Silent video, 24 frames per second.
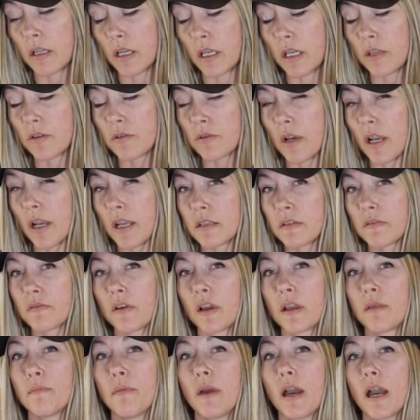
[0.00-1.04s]
and he tried to
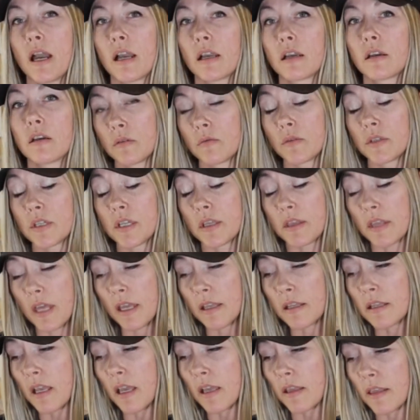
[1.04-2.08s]
fight back. But
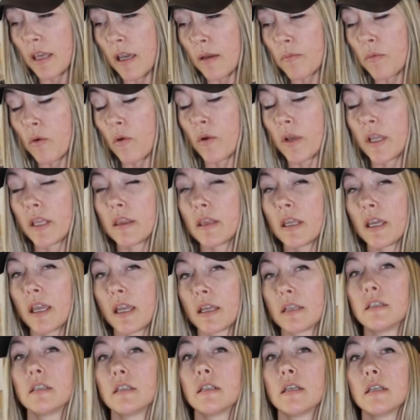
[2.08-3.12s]
then, at that point, they
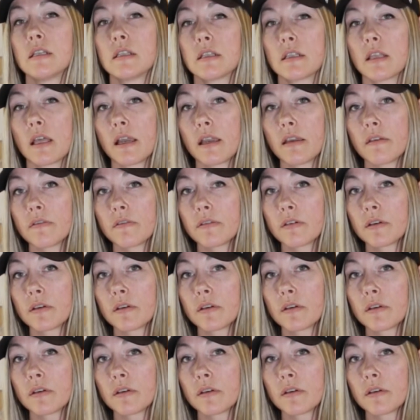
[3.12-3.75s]
ended his life.